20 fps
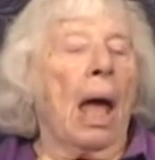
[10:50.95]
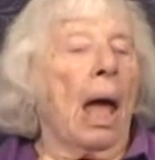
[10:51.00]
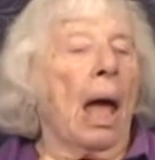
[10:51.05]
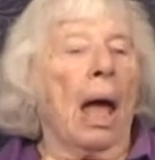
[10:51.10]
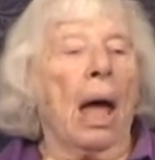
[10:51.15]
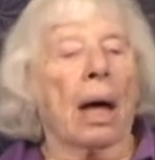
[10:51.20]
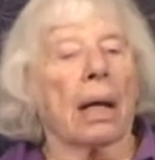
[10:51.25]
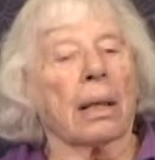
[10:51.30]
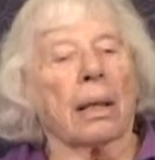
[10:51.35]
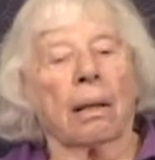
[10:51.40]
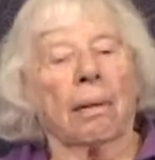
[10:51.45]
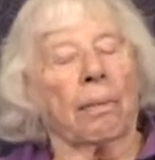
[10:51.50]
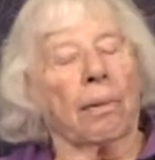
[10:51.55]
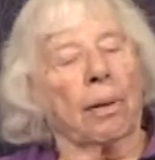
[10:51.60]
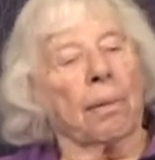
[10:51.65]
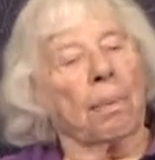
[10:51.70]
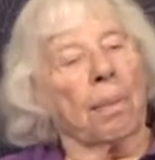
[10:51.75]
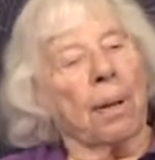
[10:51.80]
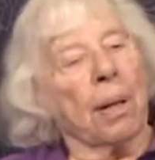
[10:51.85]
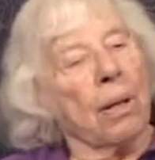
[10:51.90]
And there
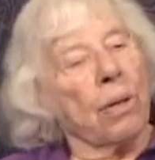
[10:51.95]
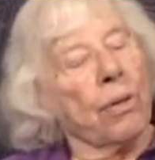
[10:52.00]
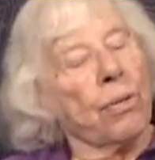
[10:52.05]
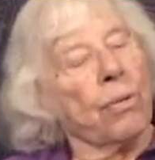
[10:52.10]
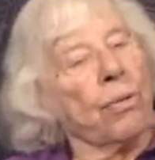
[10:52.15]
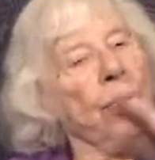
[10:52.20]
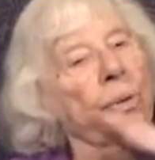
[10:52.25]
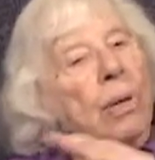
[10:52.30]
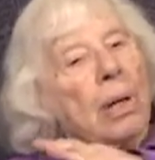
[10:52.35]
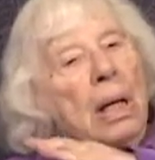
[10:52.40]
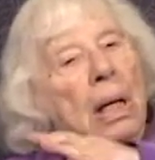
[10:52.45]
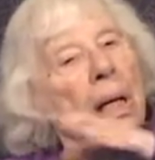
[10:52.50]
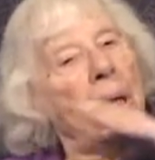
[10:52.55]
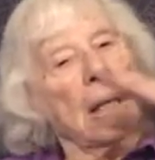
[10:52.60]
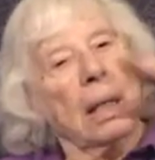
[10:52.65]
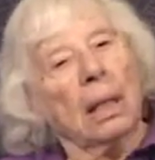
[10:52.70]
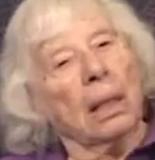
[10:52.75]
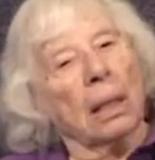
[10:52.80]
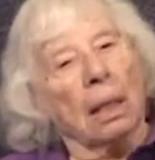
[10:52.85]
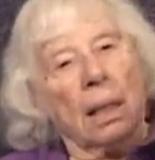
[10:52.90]
would be
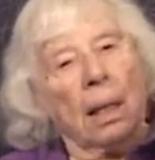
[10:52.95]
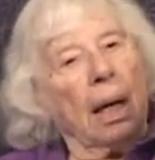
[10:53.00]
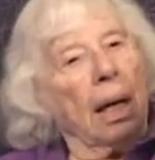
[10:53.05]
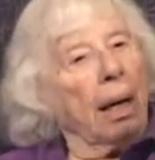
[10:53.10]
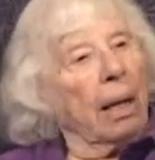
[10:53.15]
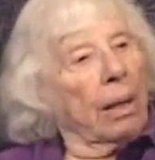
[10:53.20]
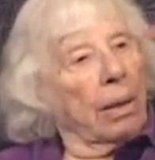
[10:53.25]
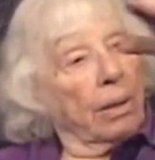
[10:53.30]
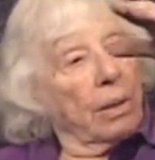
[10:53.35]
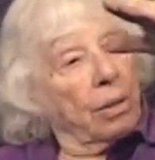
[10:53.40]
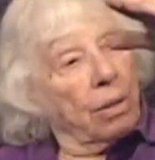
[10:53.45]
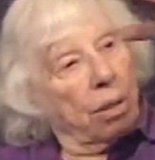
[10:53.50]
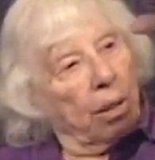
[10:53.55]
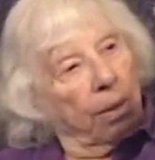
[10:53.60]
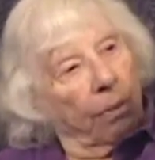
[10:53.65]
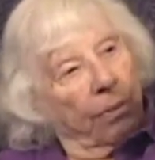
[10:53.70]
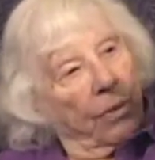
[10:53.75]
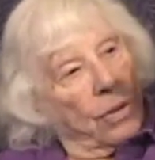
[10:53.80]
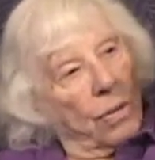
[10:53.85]
three layers of